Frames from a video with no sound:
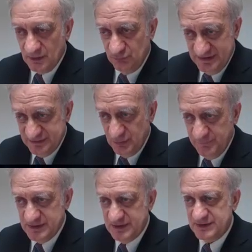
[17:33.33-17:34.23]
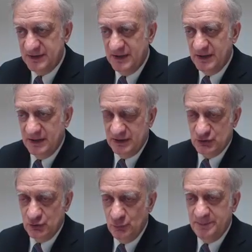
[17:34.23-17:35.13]
retrofitted
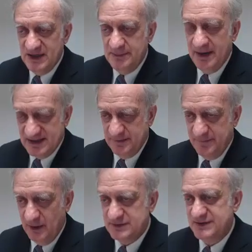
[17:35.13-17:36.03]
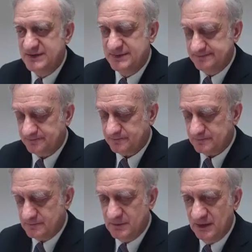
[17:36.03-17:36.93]
to be passive houses
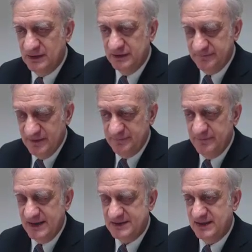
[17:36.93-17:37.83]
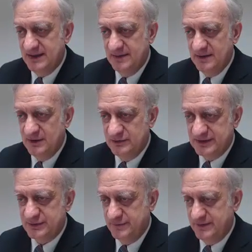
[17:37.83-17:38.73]
with that
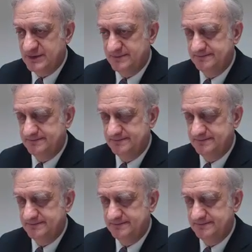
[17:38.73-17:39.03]
retrofit.